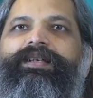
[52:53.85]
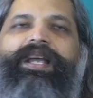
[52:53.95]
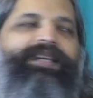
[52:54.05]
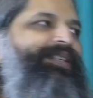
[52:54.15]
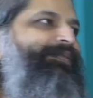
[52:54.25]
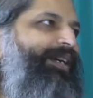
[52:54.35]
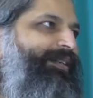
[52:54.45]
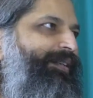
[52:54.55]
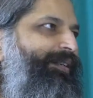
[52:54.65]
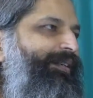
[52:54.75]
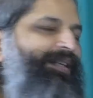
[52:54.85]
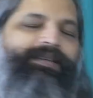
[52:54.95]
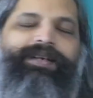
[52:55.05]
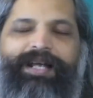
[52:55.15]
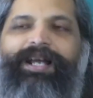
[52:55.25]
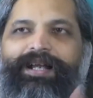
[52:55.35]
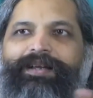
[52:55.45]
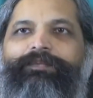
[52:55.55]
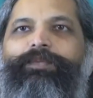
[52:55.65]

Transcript: antiviral,